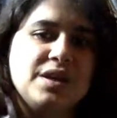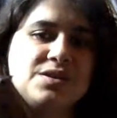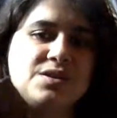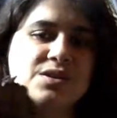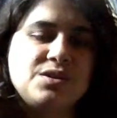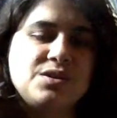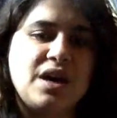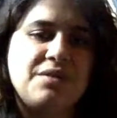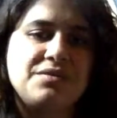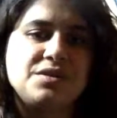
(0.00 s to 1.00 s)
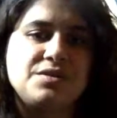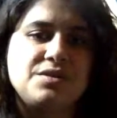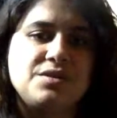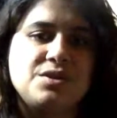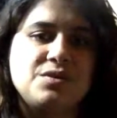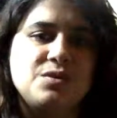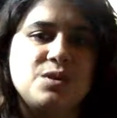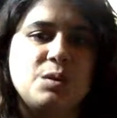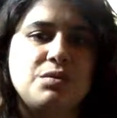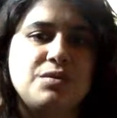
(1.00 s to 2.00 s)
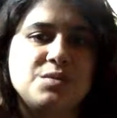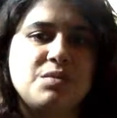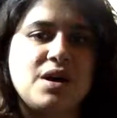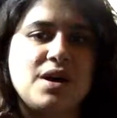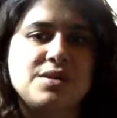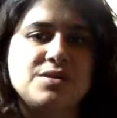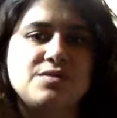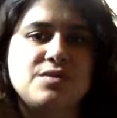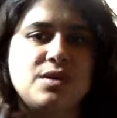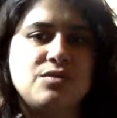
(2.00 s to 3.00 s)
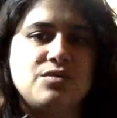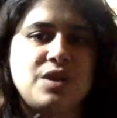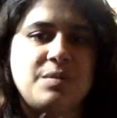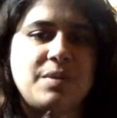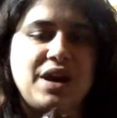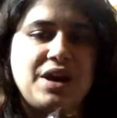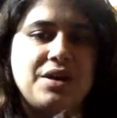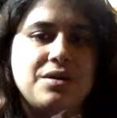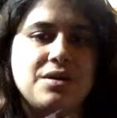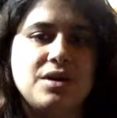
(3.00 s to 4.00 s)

Still have to do a couple of spots of repaint,